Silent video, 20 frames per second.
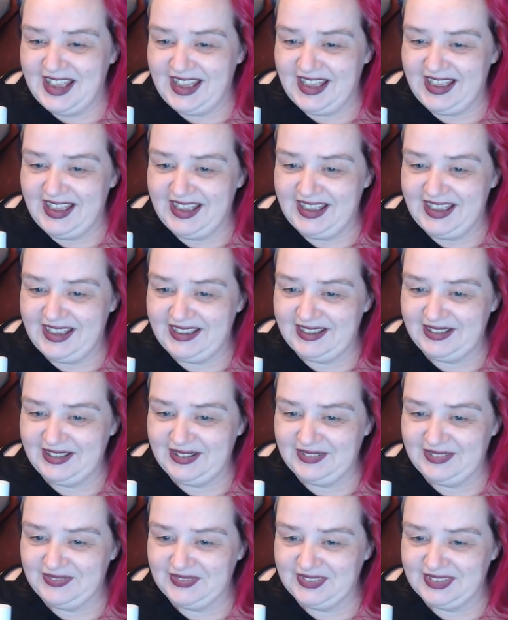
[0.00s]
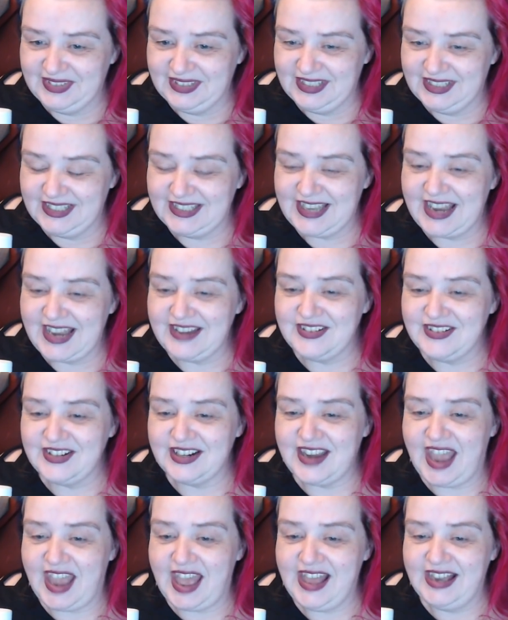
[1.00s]

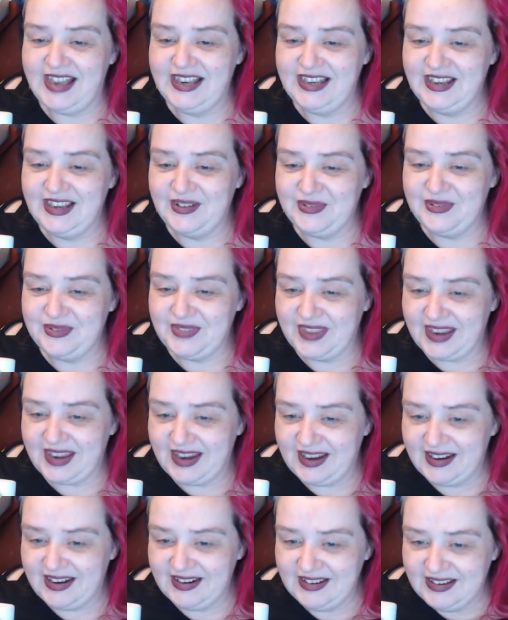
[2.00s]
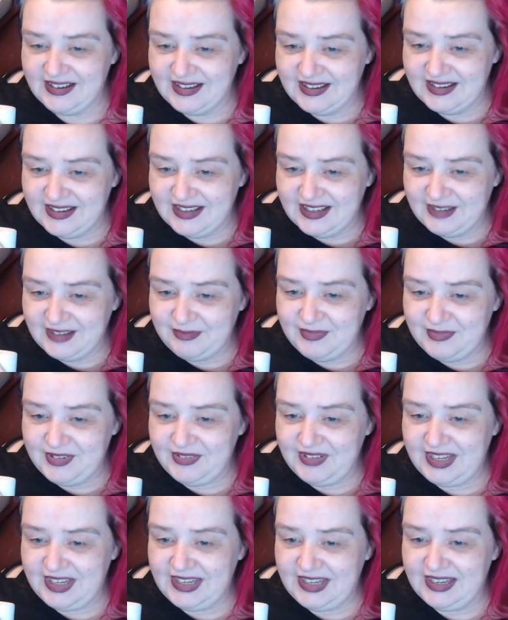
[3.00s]
Sandra, hello there.
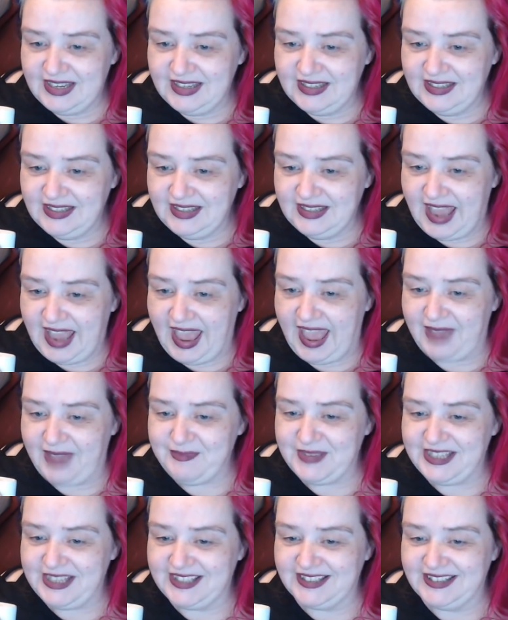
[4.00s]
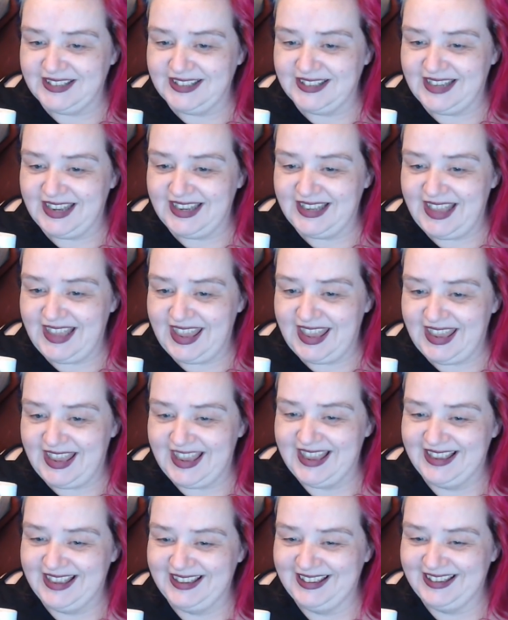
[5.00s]
Marina, happy Sunday.
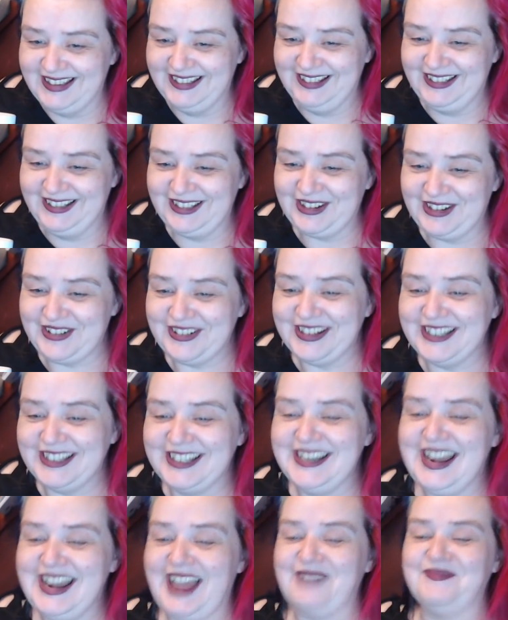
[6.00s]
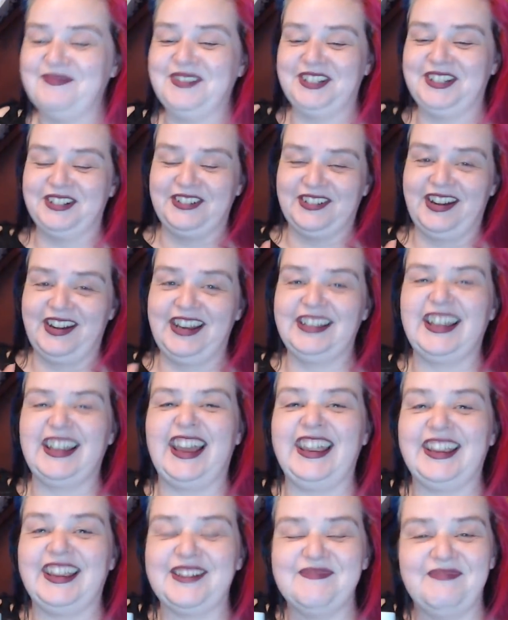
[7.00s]
Yay. Doris, naps are great.
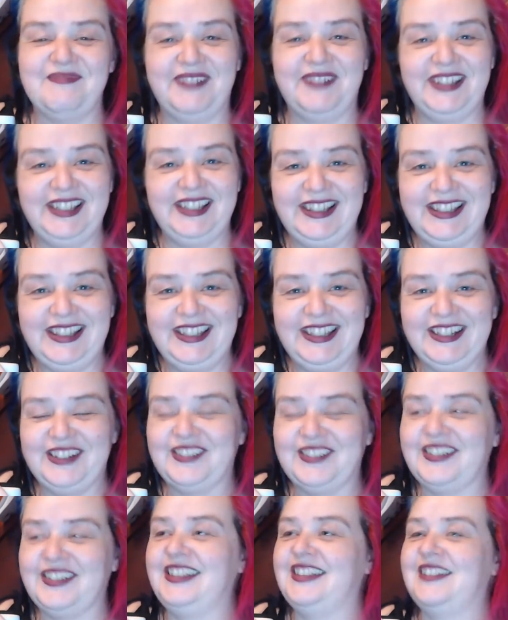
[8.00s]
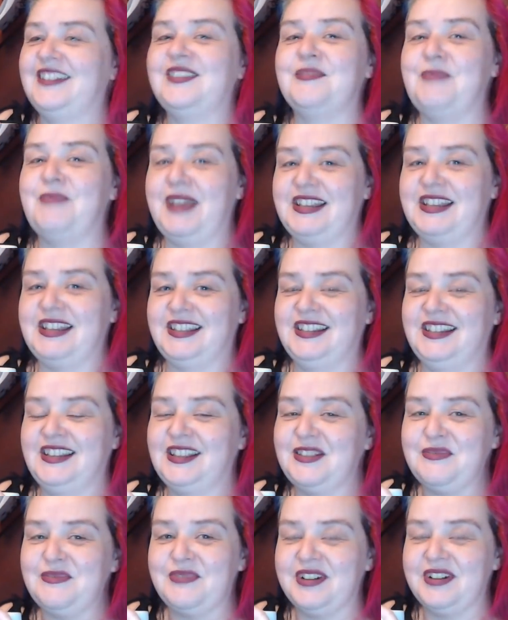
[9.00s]
I completely agree. They're the best thing
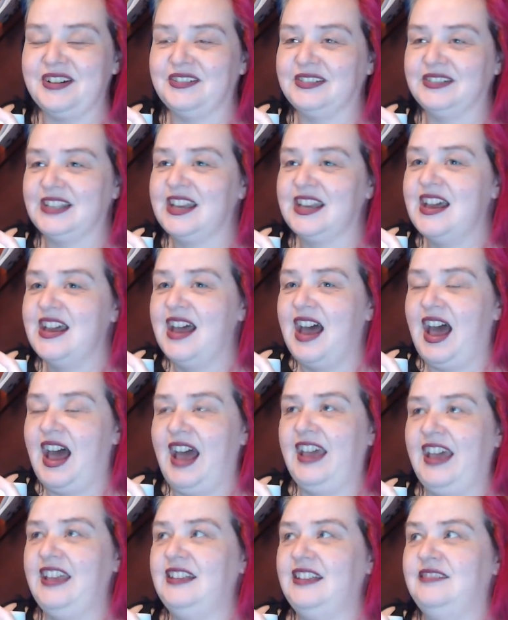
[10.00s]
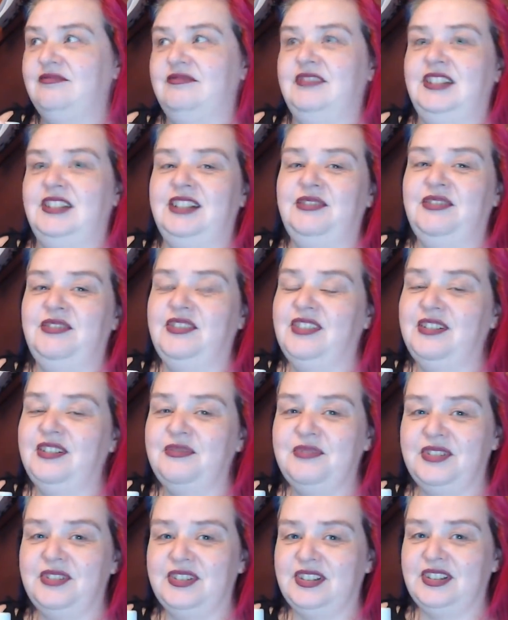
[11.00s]
in the world.
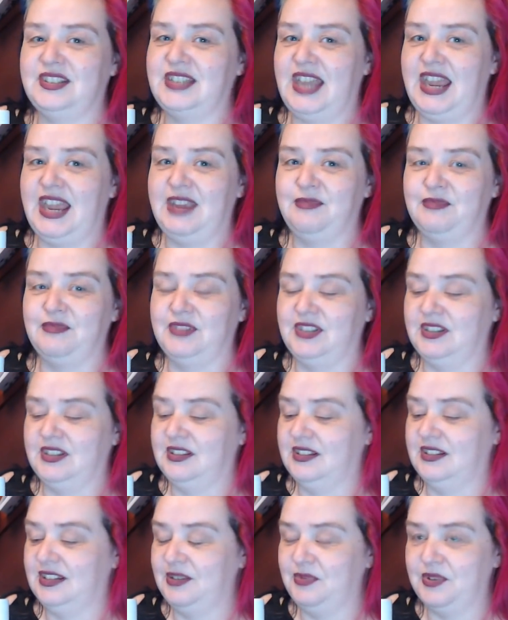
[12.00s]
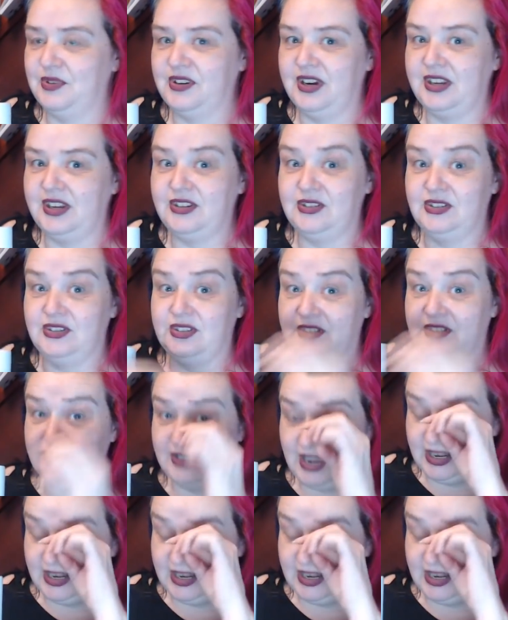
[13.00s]
There was a time, certainly, where I used to